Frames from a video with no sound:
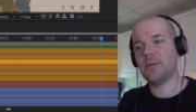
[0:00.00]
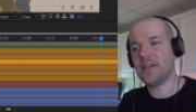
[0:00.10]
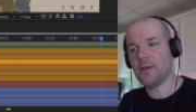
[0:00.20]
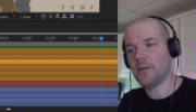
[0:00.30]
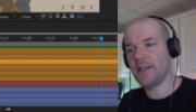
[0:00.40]
to my
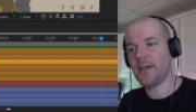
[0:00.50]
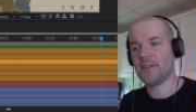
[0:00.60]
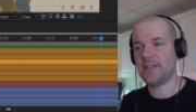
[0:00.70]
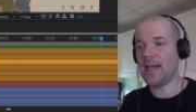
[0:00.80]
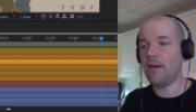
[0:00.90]
null
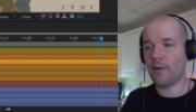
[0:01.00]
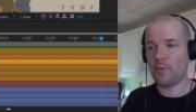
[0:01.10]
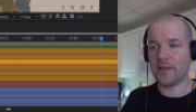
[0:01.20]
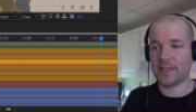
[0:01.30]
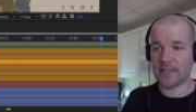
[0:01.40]
layers. Now I
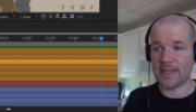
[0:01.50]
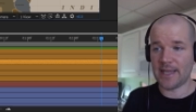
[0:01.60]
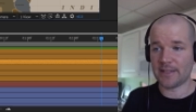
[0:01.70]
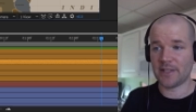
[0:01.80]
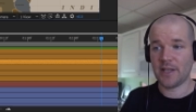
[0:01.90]
want to
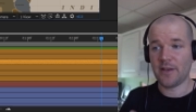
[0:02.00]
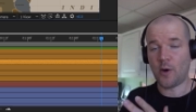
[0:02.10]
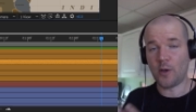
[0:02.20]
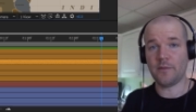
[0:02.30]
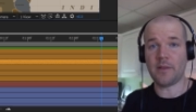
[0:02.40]
connect
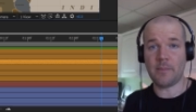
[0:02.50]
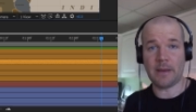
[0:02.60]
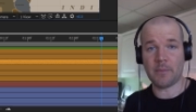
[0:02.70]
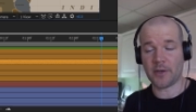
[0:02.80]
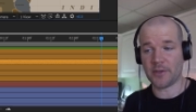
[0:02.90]
all of the
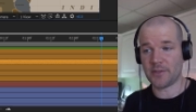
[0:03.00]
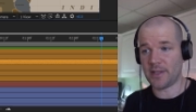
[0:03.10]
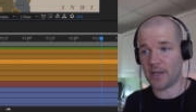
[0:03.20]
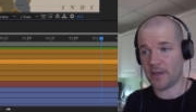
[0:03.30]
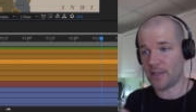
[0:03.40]
map markers
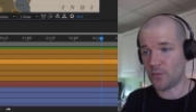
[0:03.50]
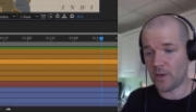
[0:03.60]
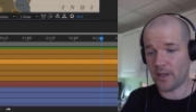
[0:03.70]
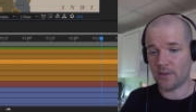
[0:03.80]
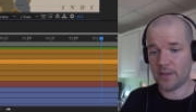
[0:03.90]
there as
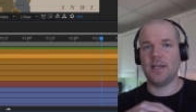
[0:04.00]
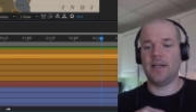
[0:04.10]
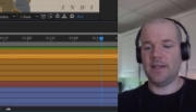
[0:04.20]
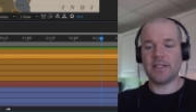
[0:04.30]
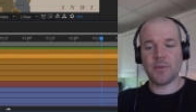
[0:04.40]
well.
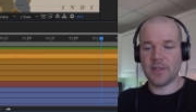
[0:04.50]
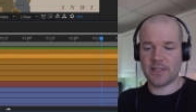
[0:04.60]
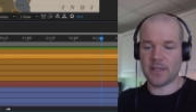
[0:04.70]
And that's really